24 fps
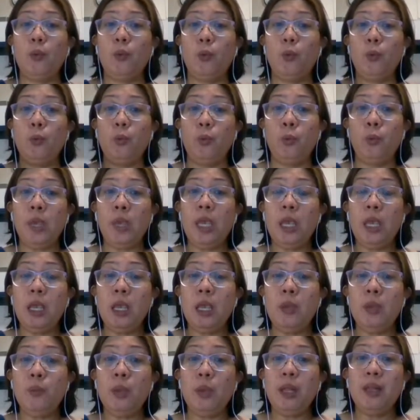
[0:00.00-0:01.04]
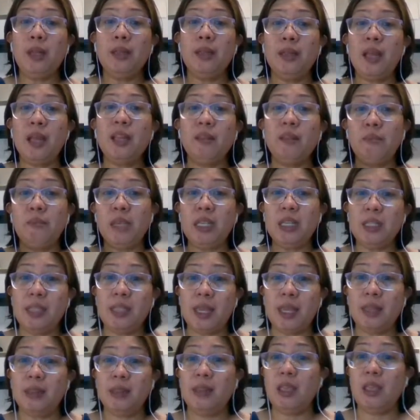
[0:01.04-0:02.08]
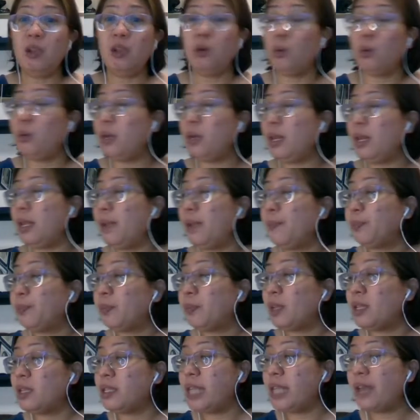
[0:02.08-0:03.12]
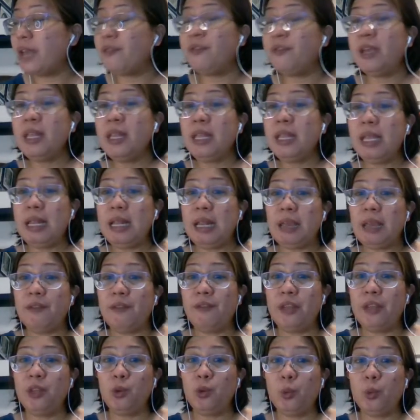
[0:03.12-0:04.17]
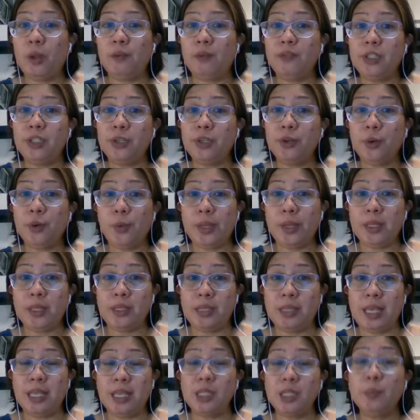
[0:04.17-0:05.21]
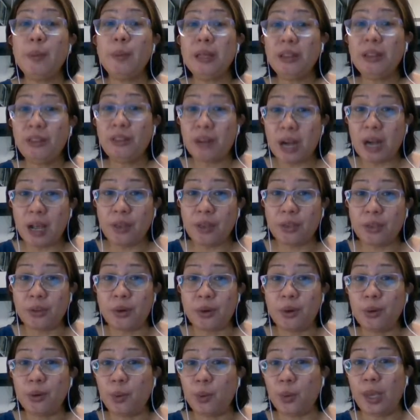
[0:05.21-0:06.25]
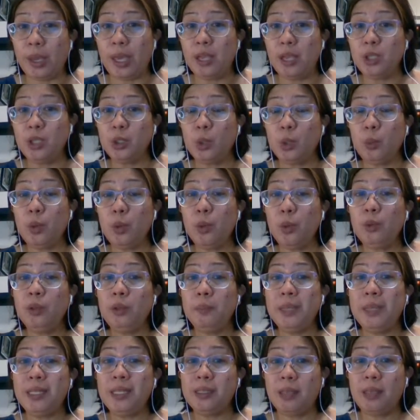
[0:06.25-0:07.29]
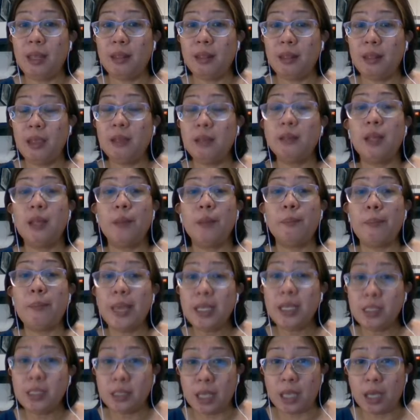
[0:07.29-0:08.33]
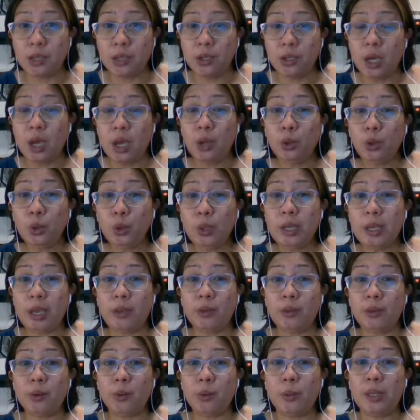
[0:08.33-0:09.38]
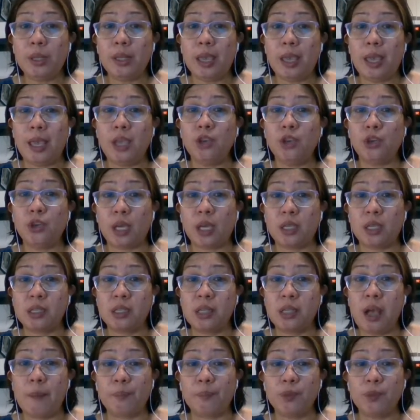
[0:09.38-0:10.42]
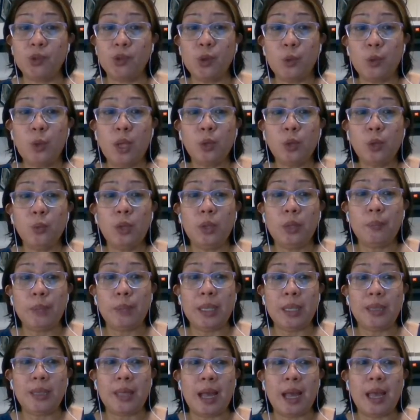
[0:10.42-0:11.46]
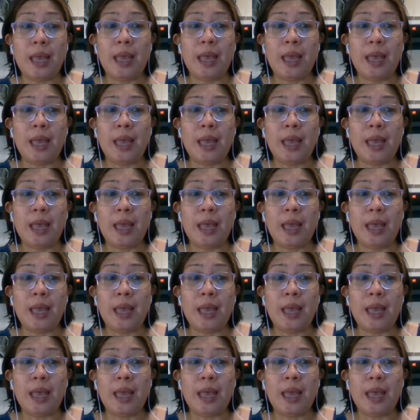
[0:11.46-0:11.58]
we will not be sending only 7, 11, 12, 0, and 6, but rather, okay, so we will be sending the message together with a checksum. So what will be the